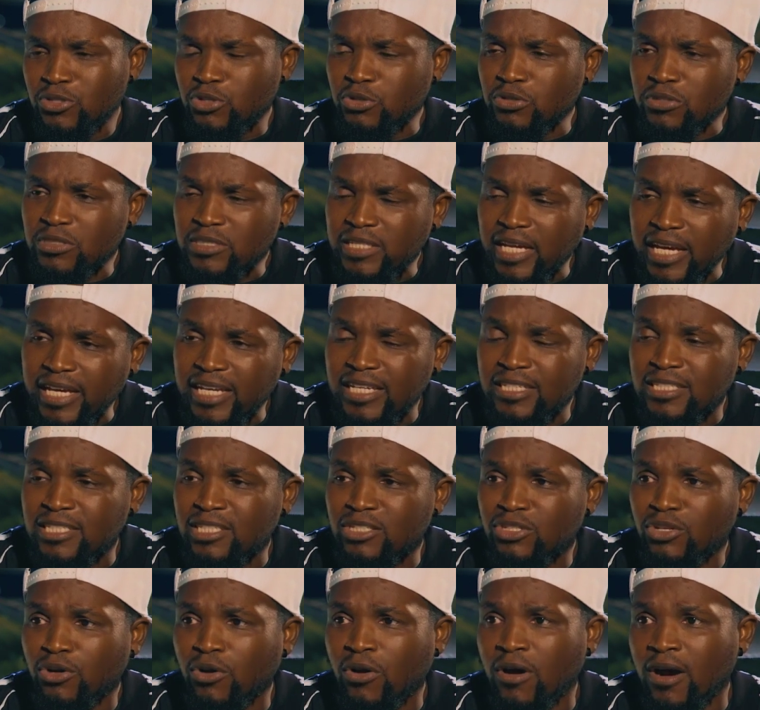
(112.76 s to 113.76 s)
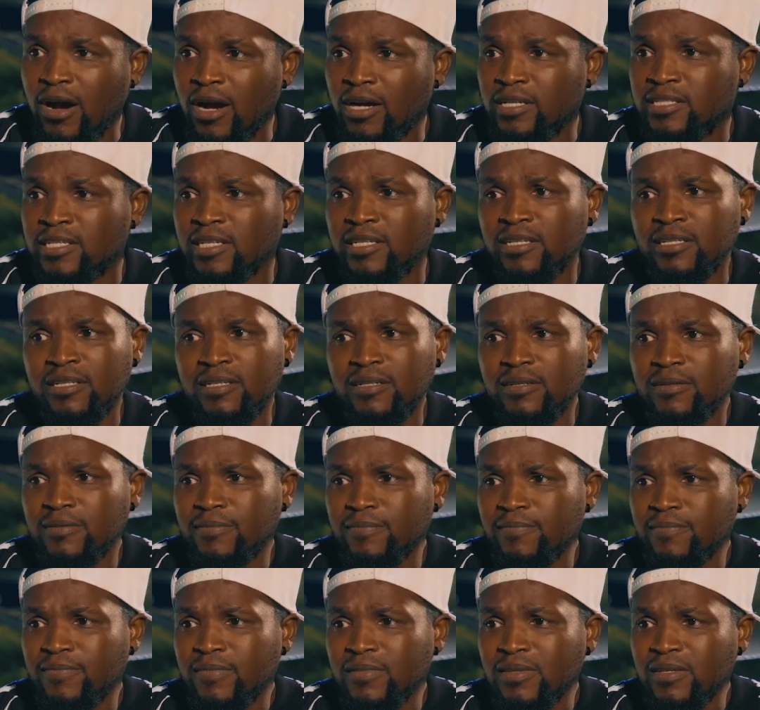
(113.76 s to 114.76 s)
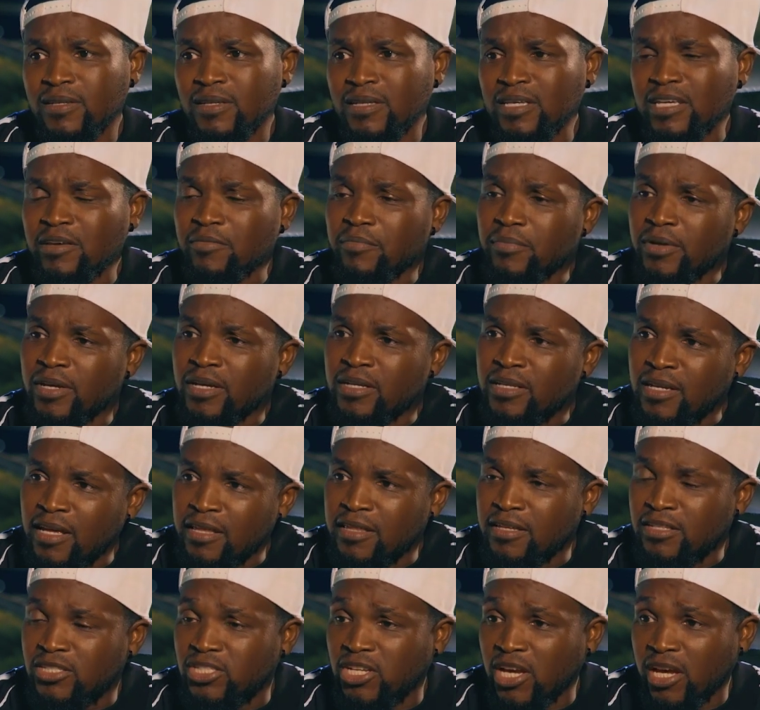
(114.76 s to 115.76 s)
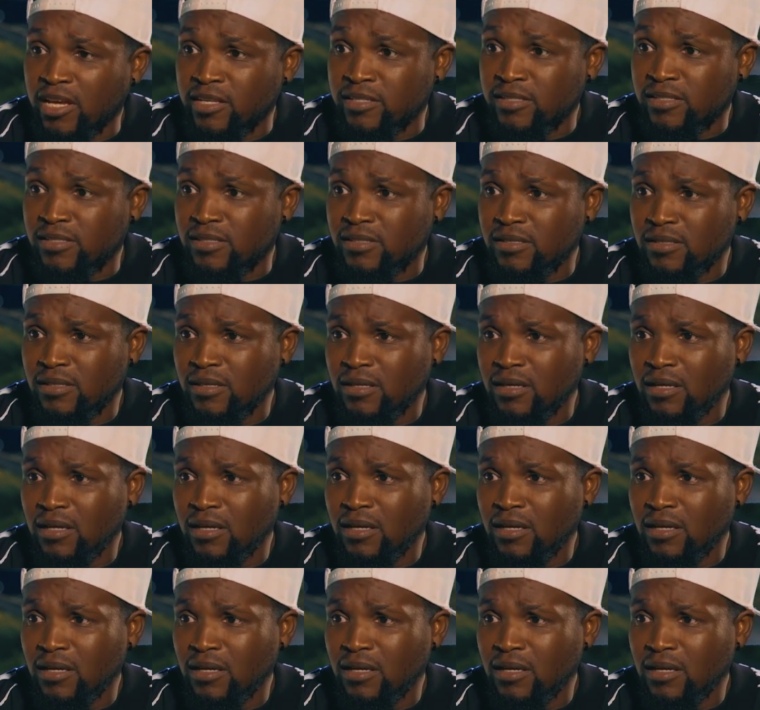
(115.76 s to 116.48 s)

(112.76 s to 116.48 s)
So take it in your heart and give me another chance.